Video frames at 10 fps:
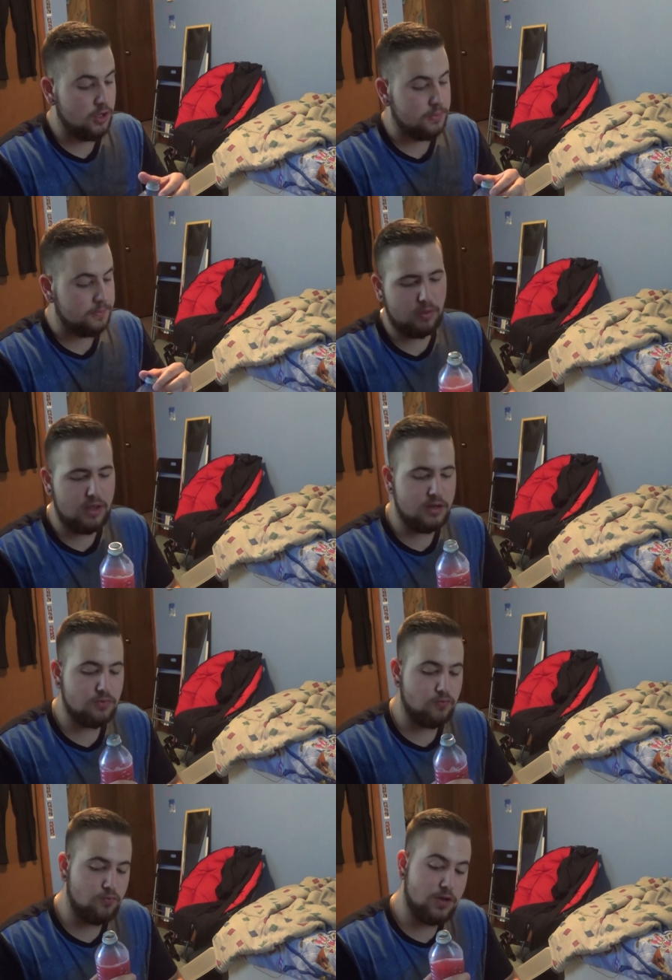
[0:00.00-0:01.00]
good. That
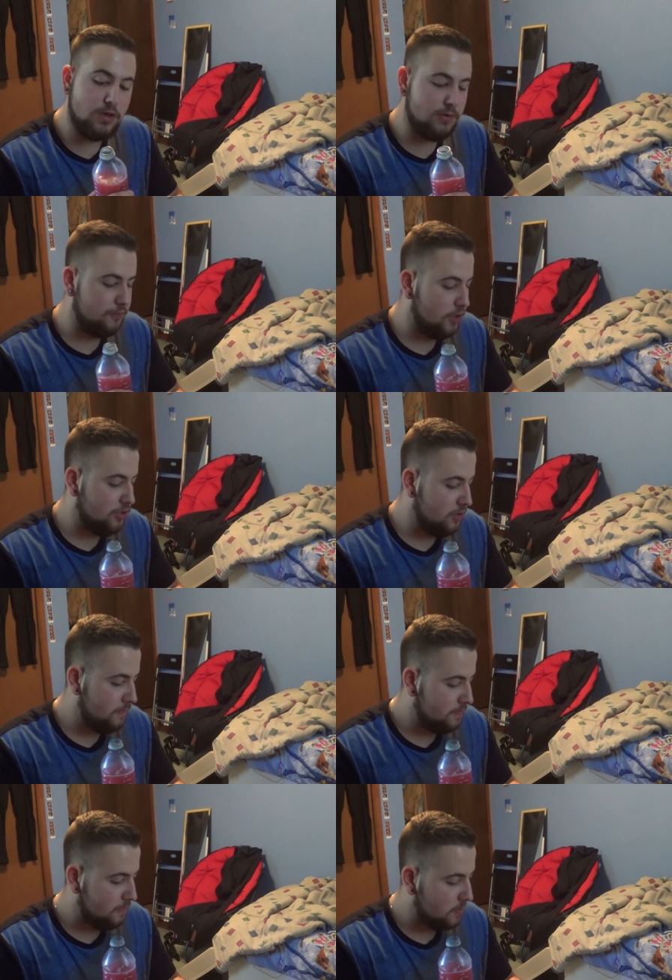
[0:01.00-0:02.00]
is really refreshing.
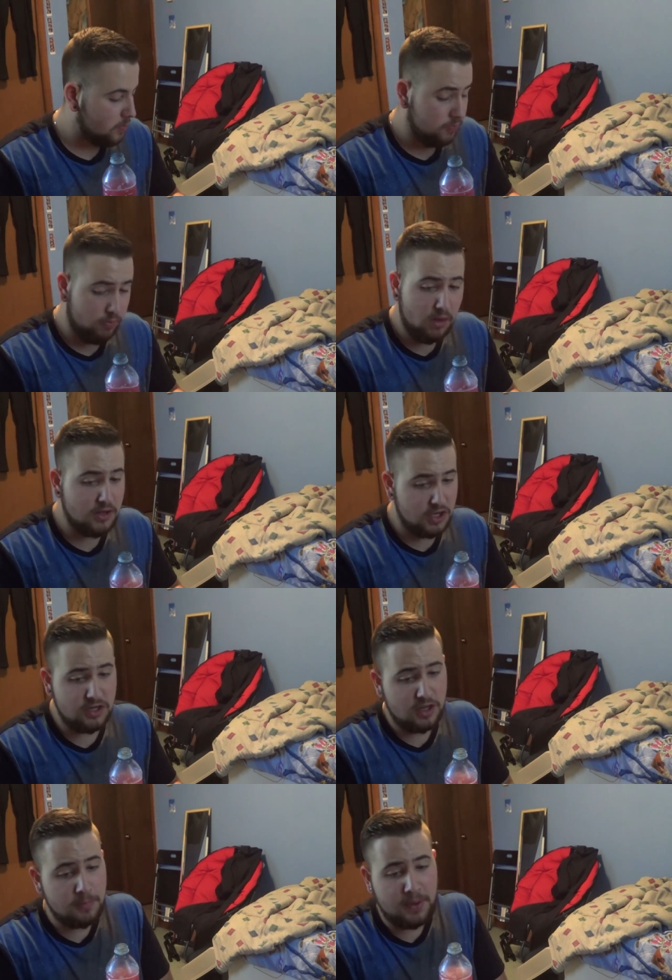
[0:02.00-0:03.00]

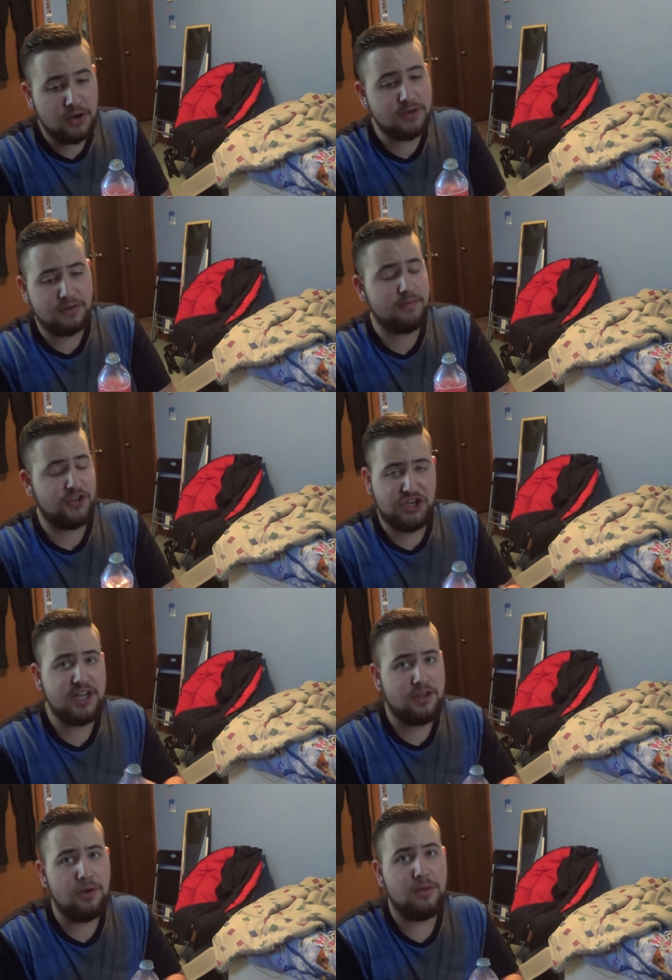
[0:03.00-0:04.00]
Tastes like berries and some
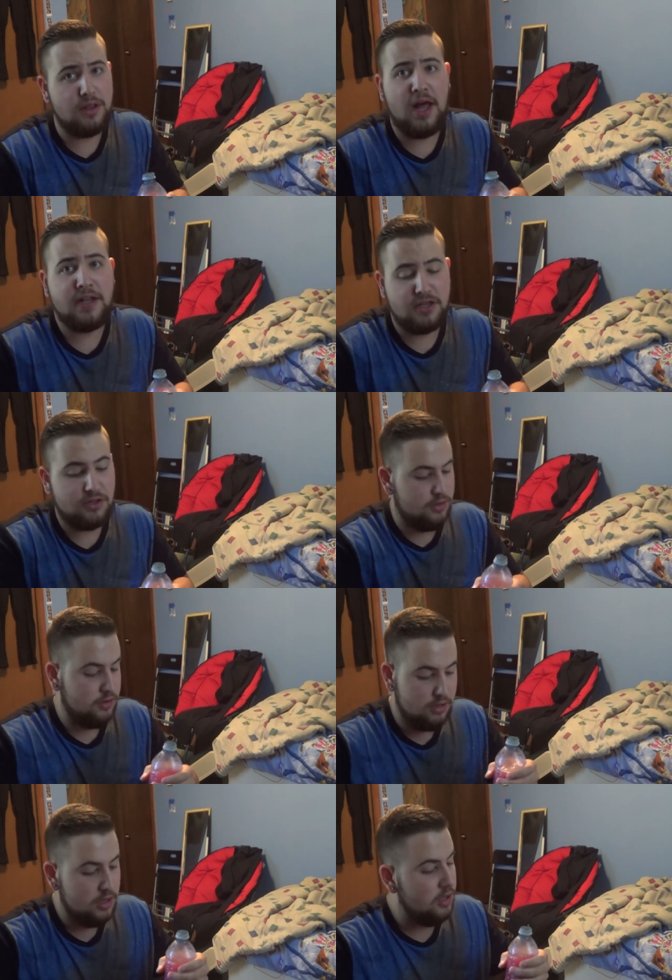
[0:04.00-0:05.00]
shit though, a lot.
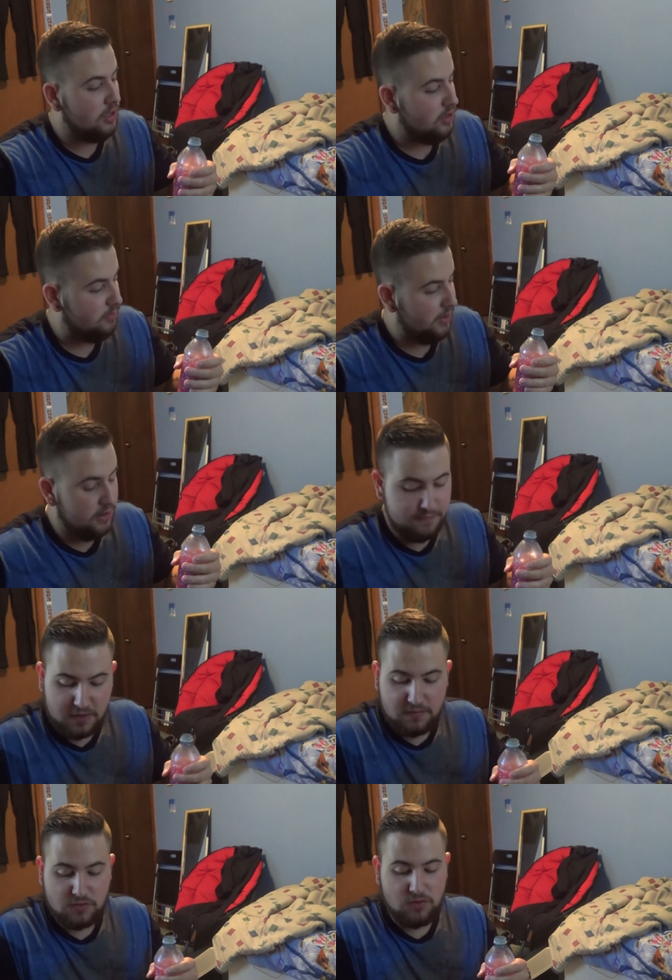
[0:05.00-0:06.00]
Berry
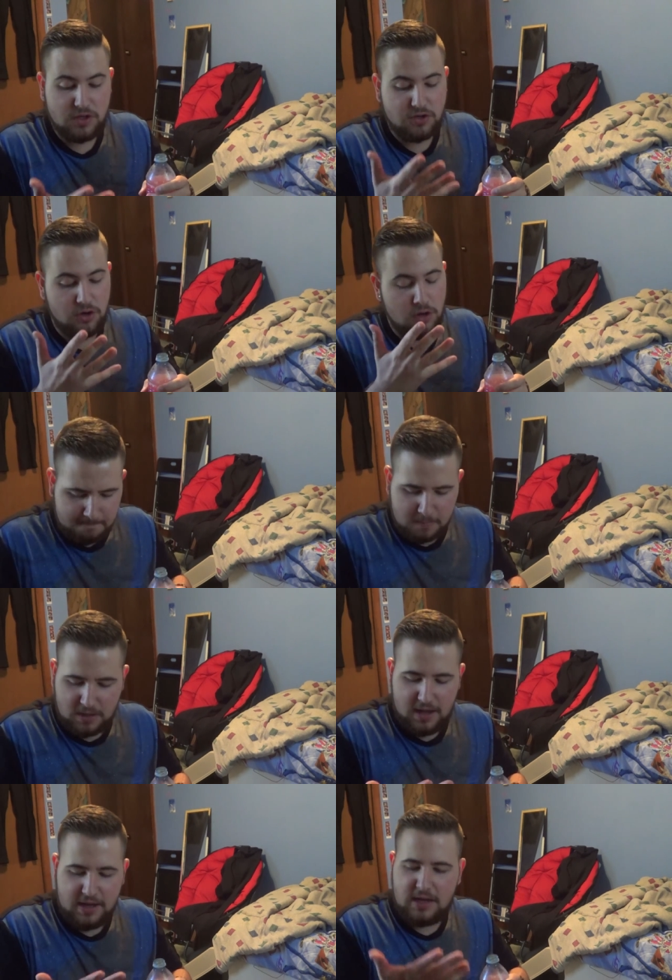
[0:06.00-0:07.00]
flavor is really strong.
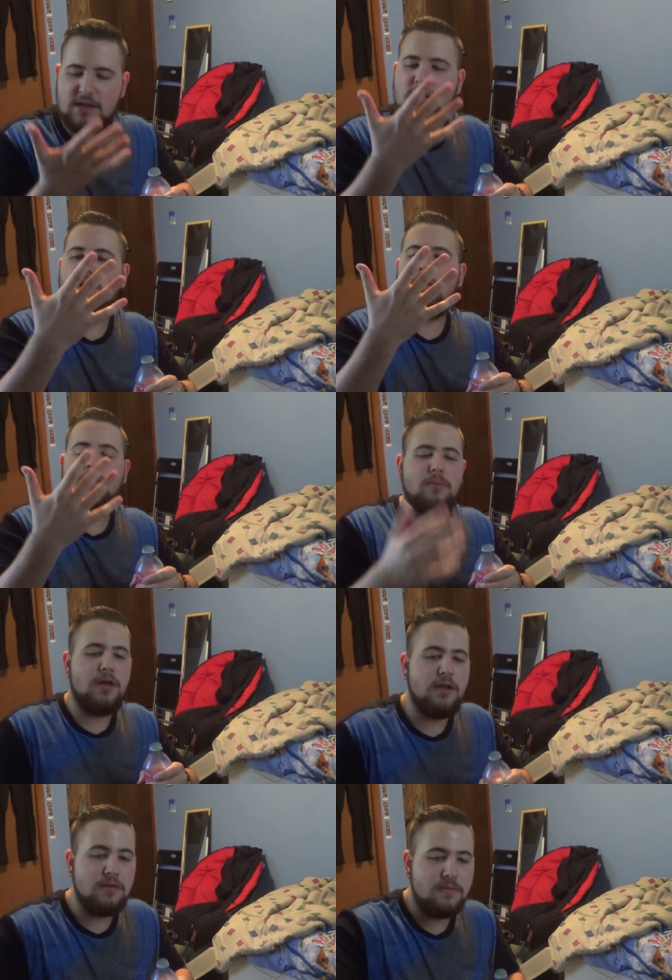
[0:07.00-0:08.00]
God, I got it all over my
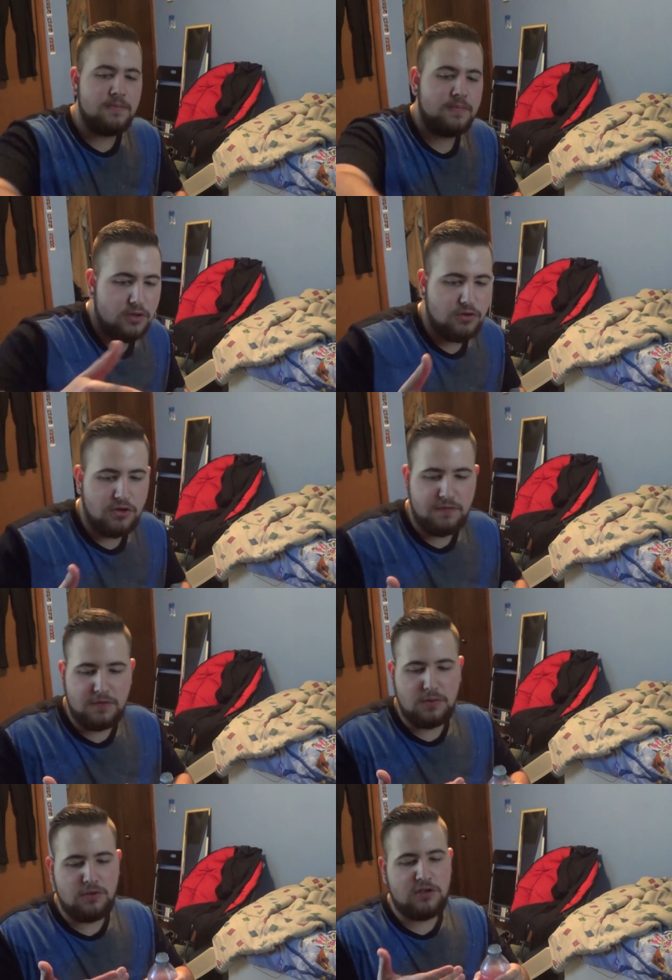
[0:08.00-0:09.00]
hands. G
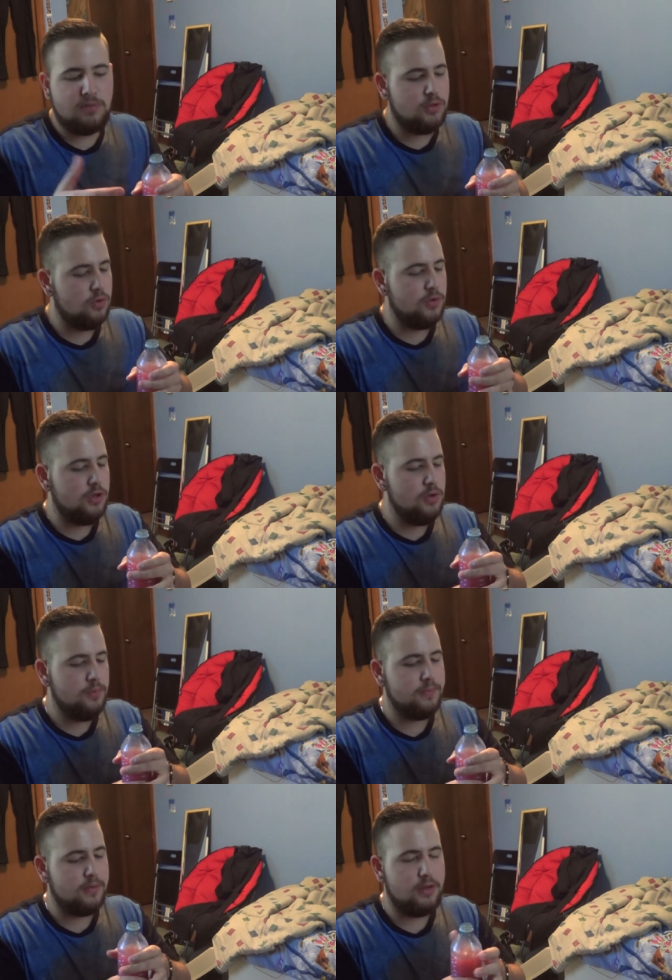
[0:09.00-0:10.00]
Fuel, you keep doing you,
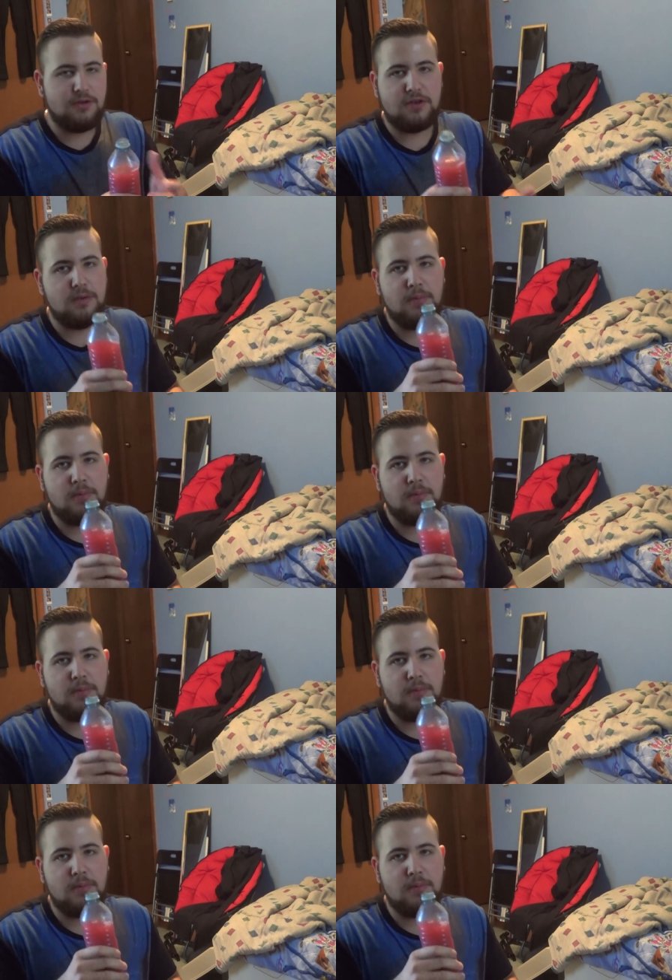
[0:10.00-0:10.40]
and I'll just keep